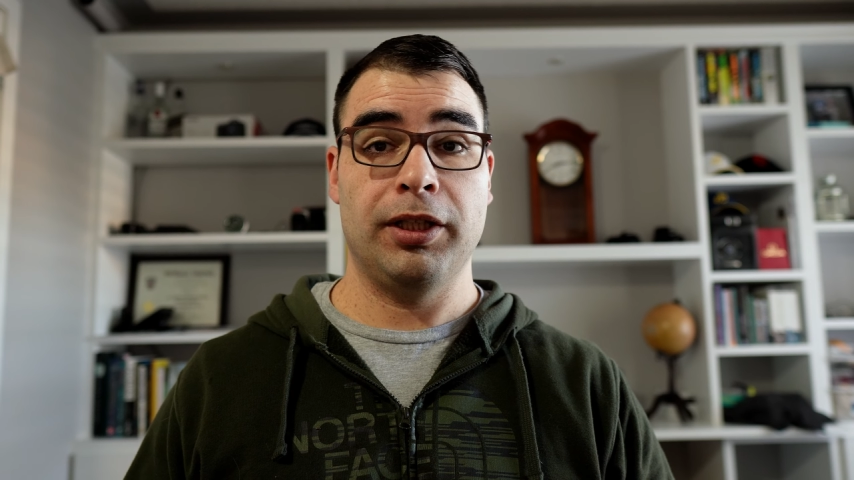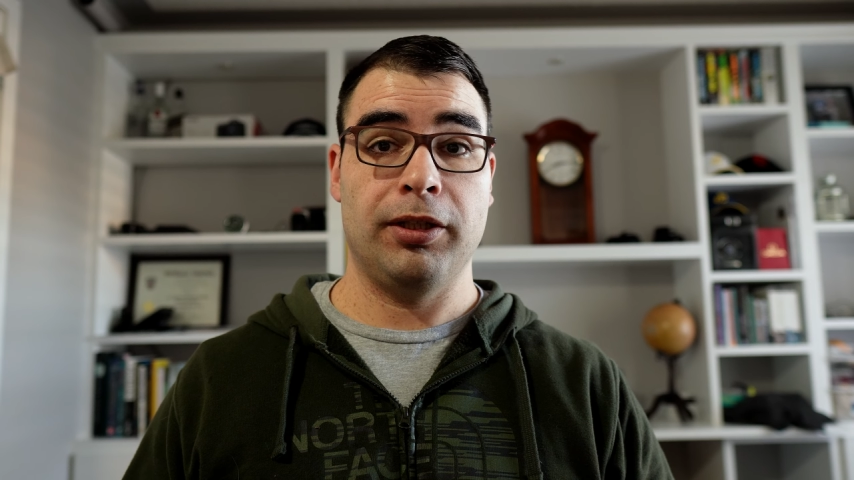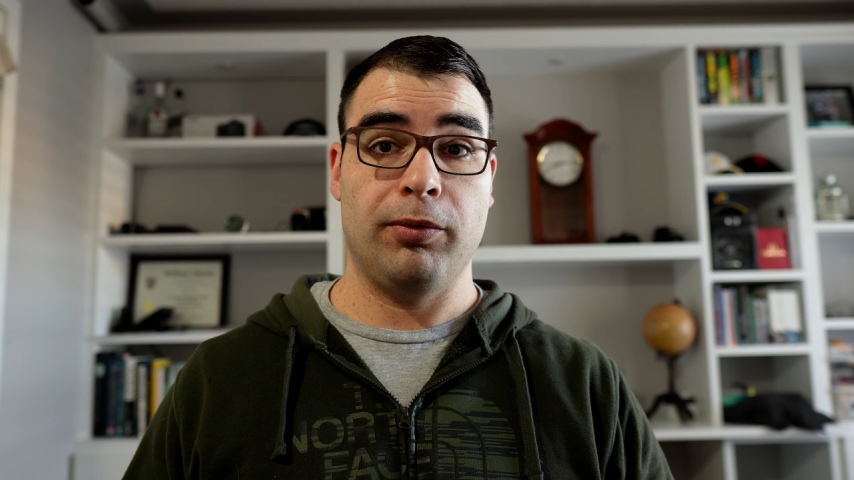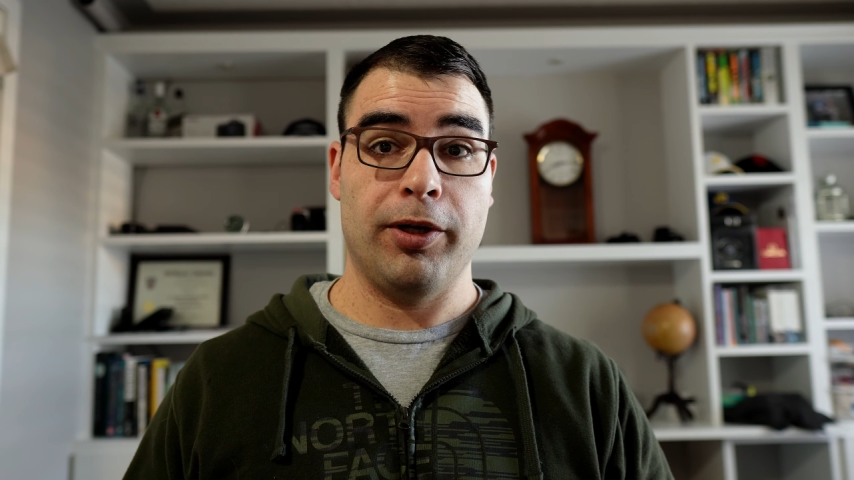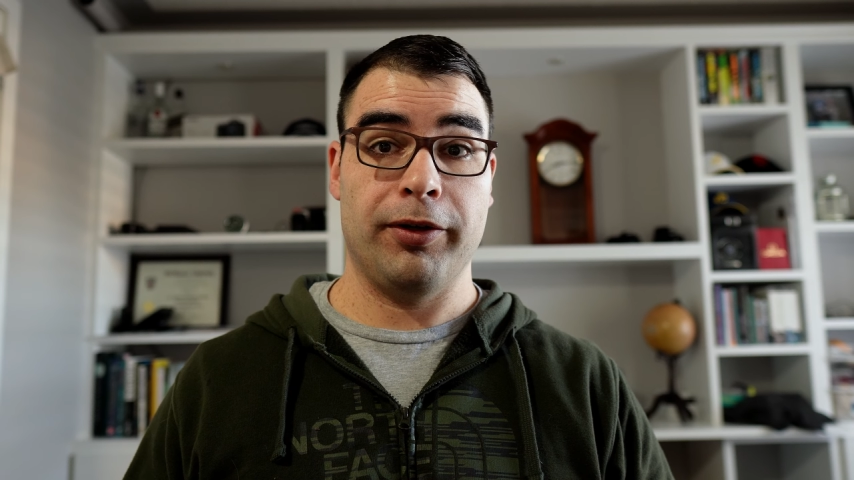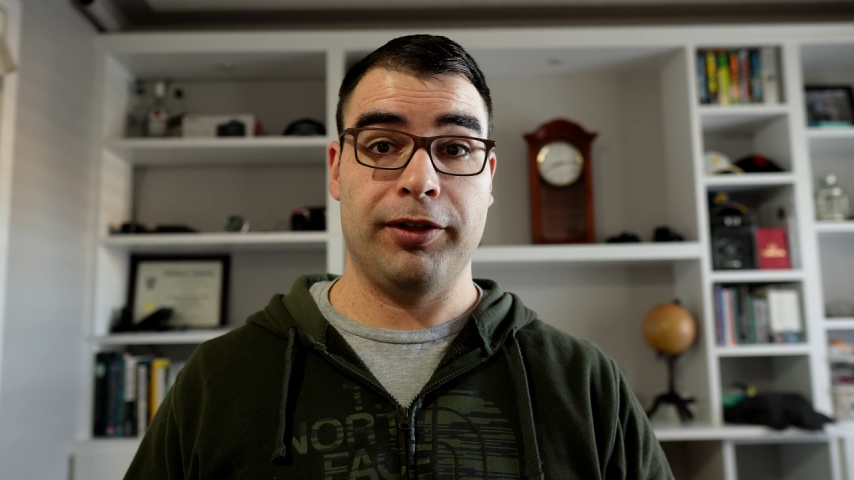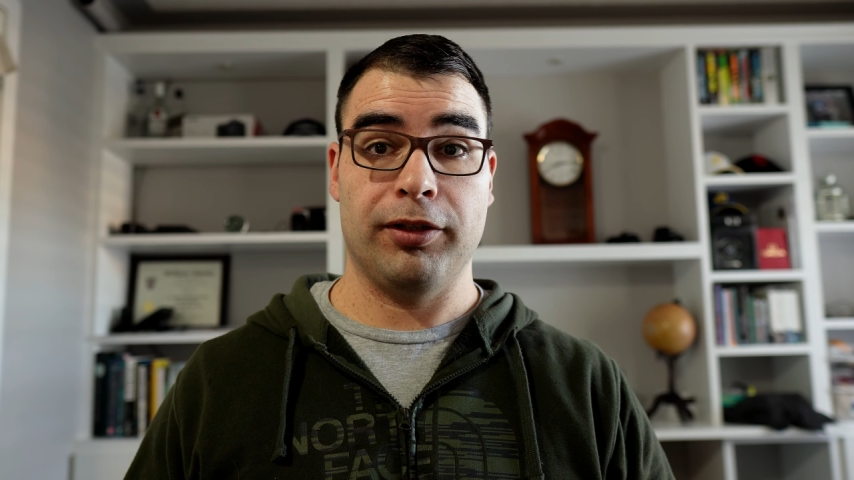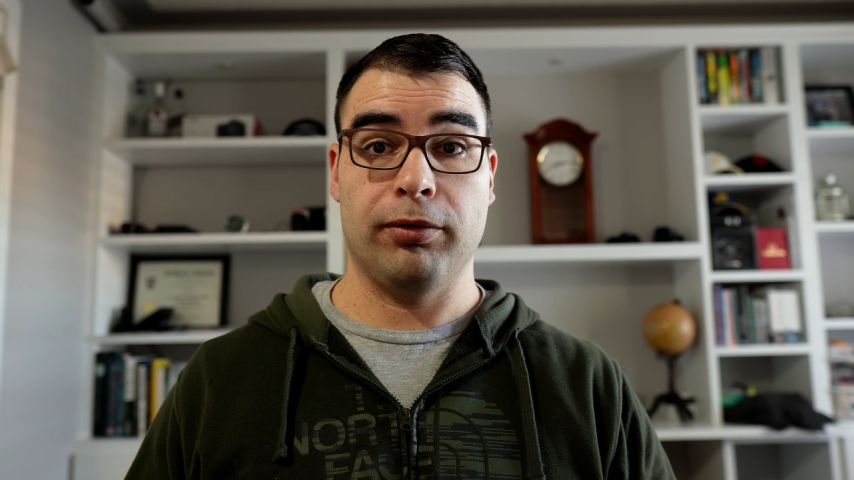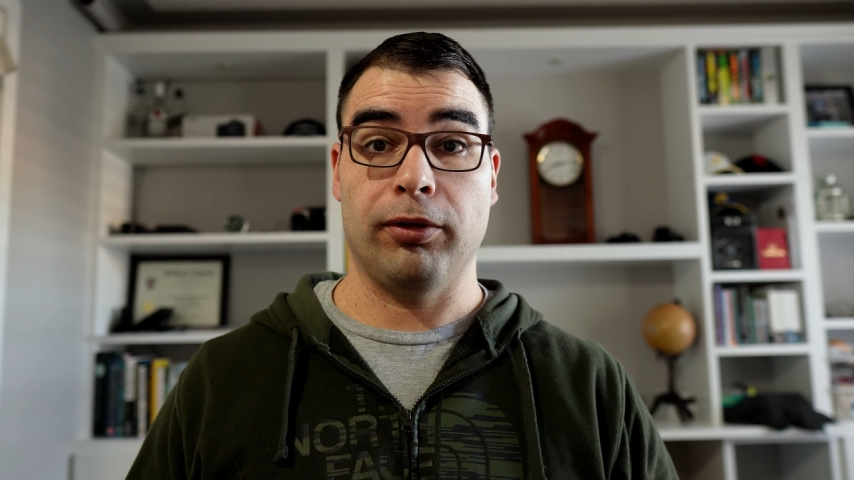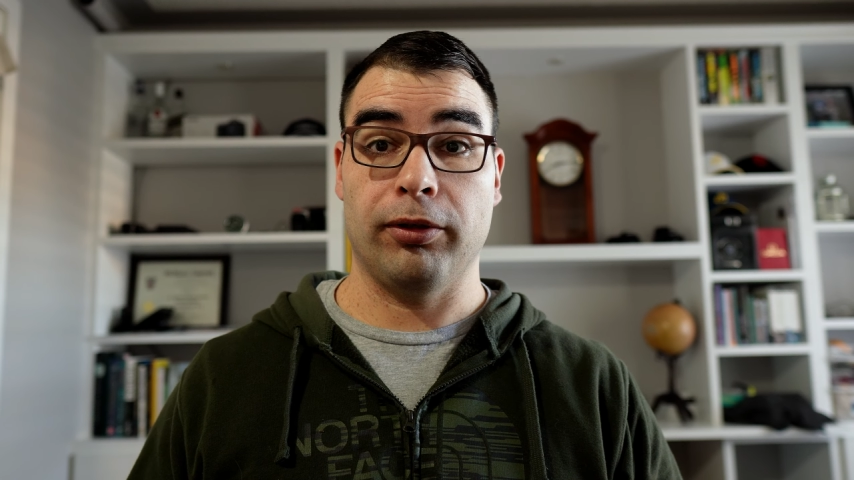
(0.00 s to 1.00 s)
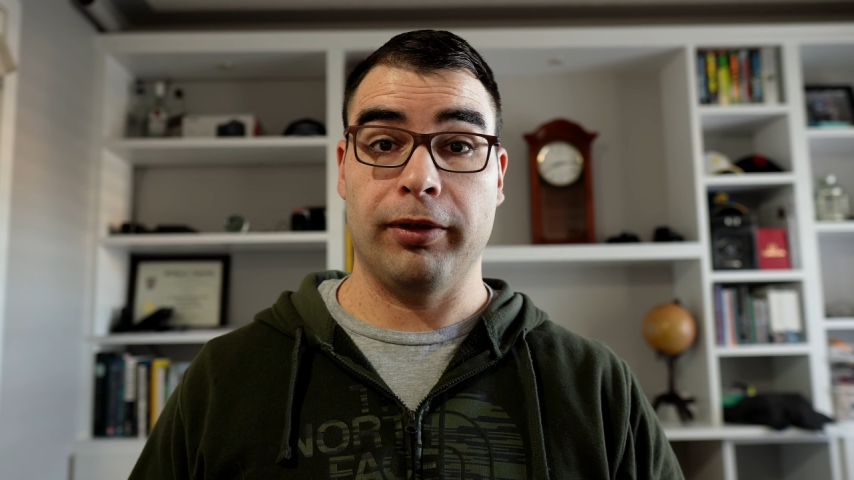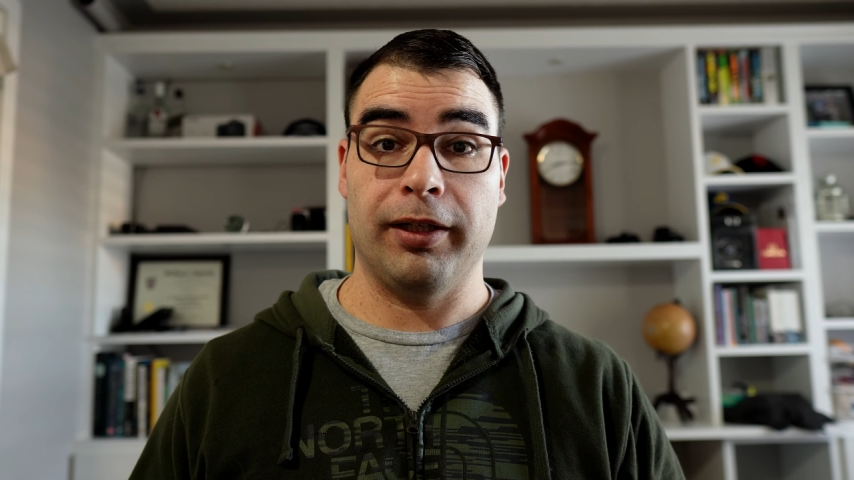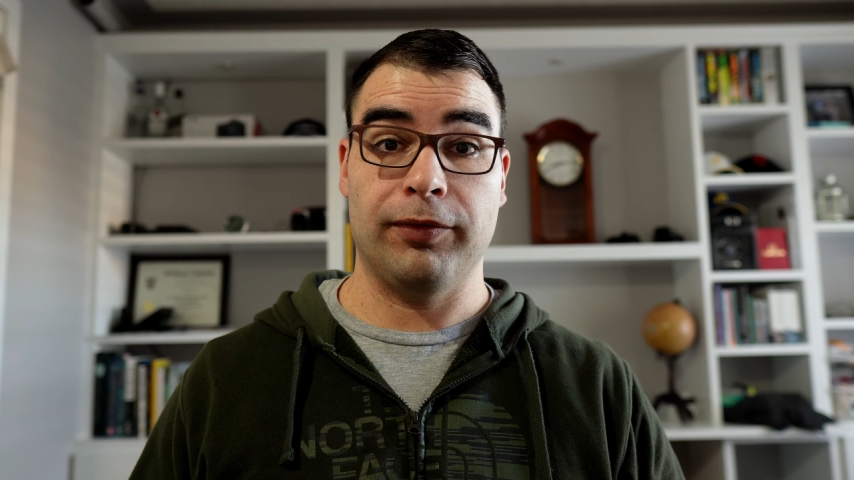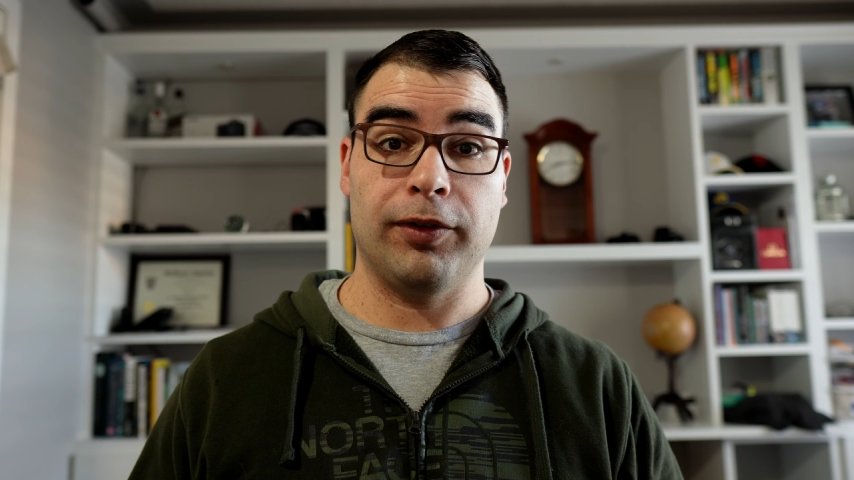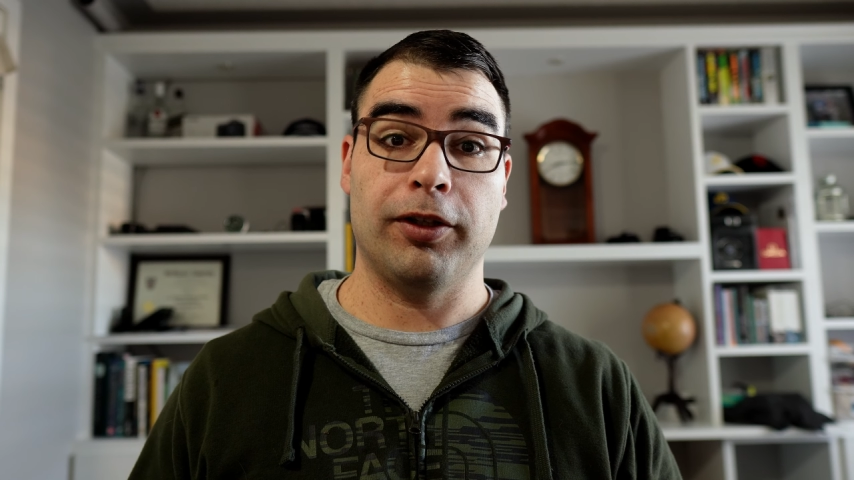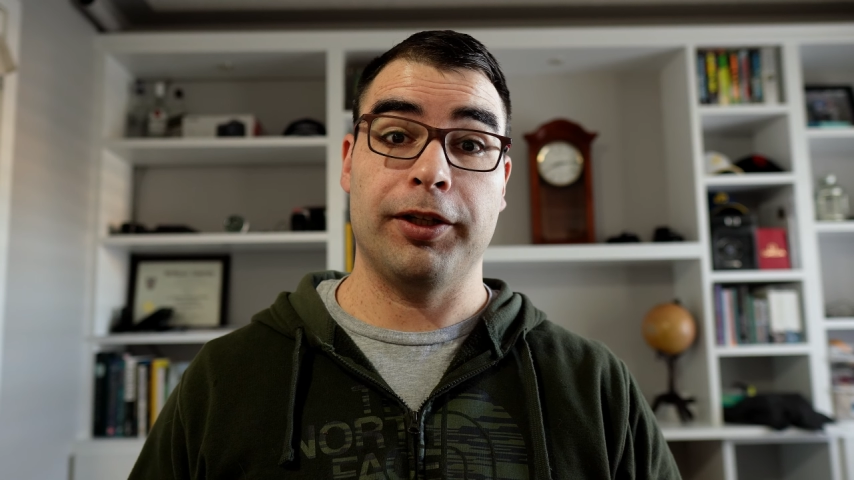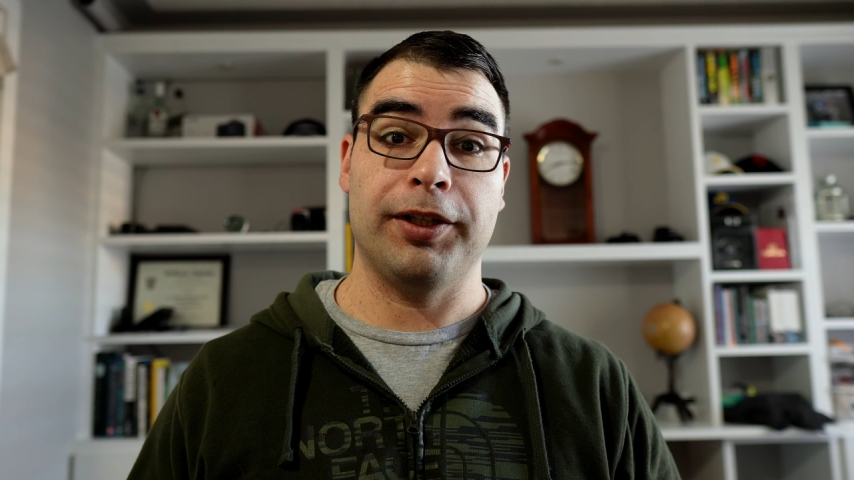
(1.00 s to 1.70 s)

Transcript: wearing the chronograph on